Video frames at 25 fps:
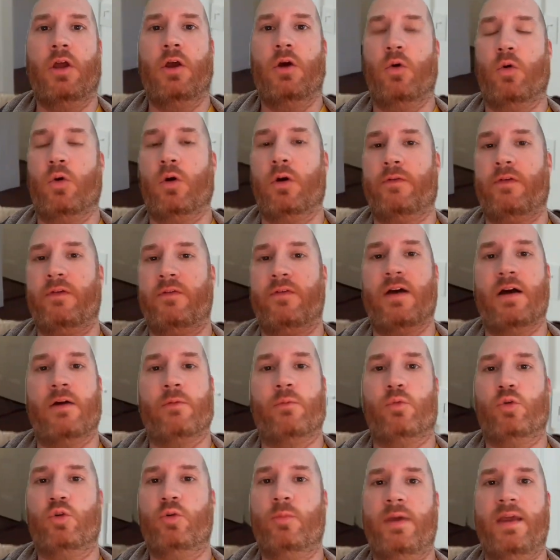or if you've
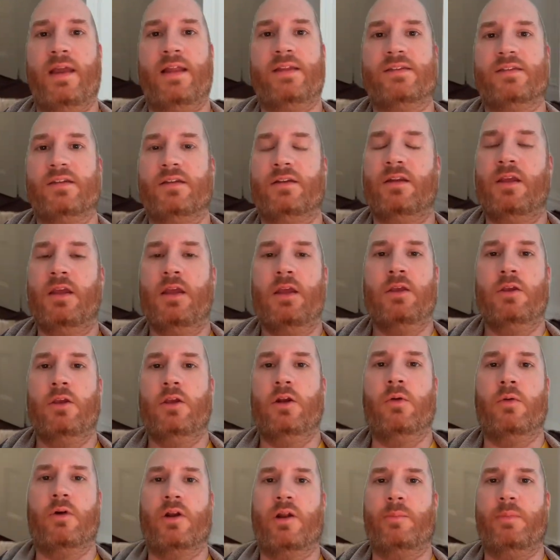got roommates and
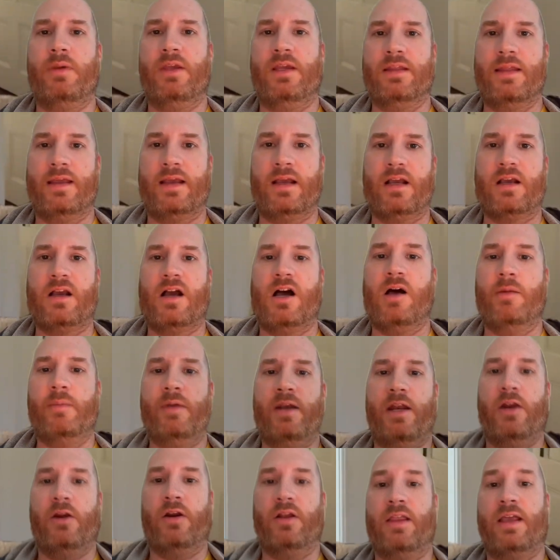you don't want to be in like a
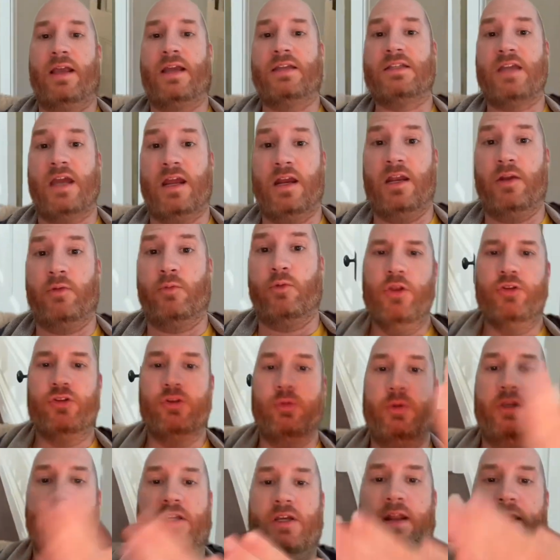common area like a dining room.
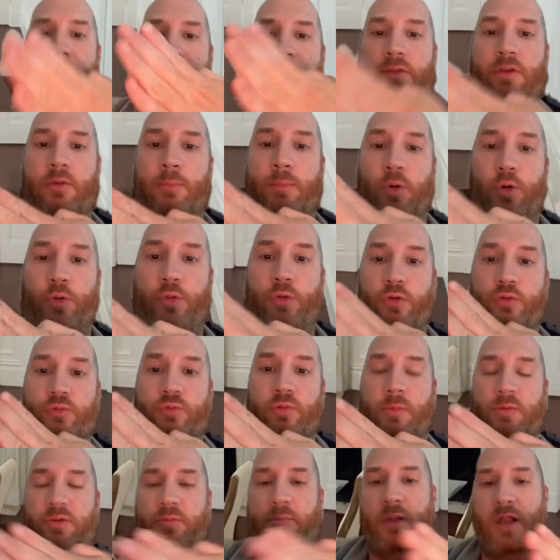So we could have had both those
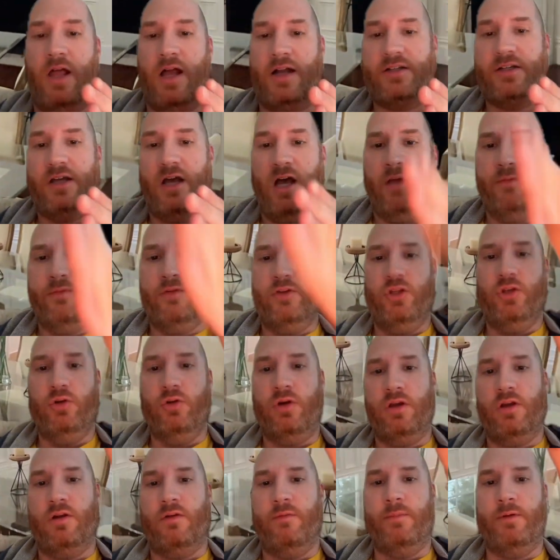rooms blocked off, and
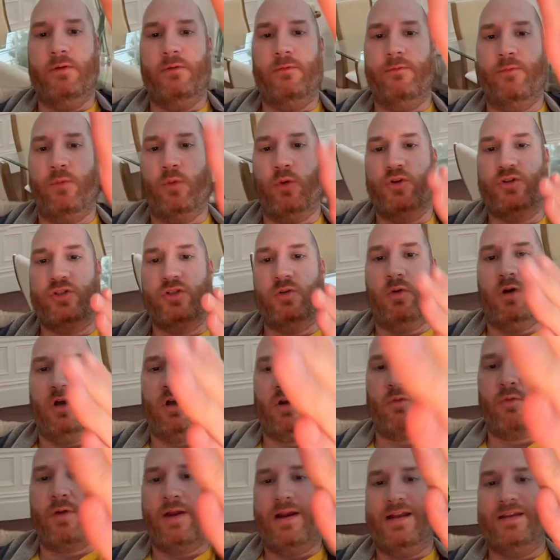you could have been forced to
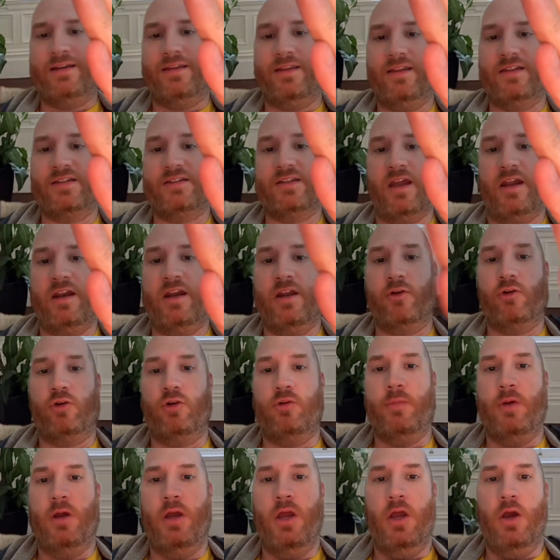walk right into this dining
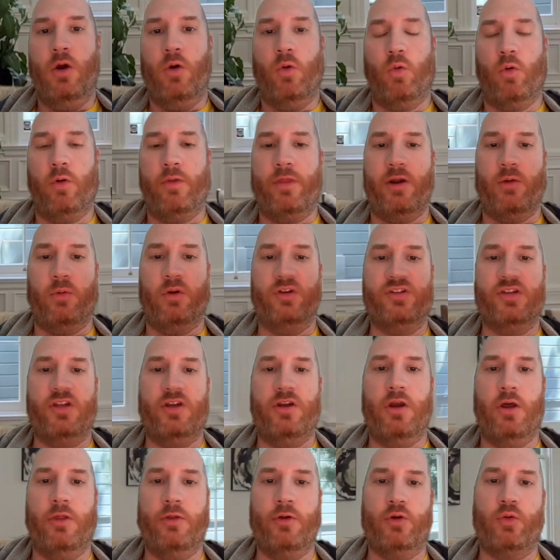room, or there was
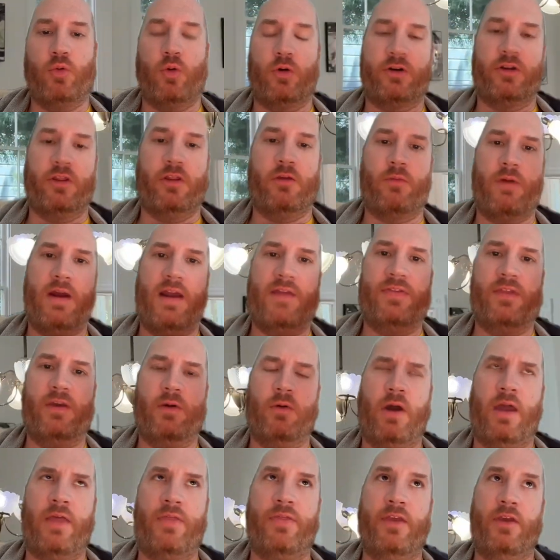another door to the right
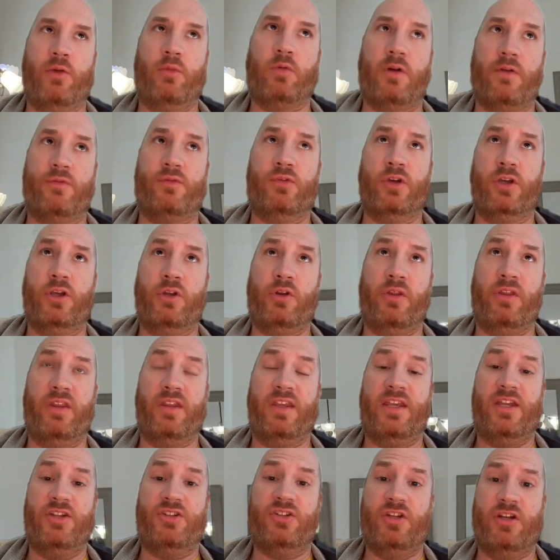that I think would have took you to the
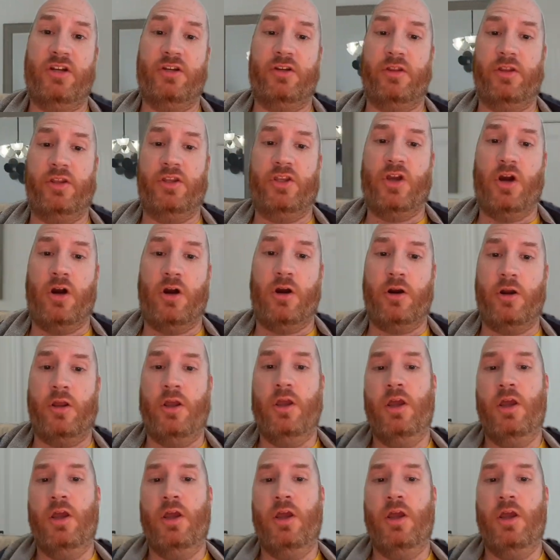kitchen, to the yard.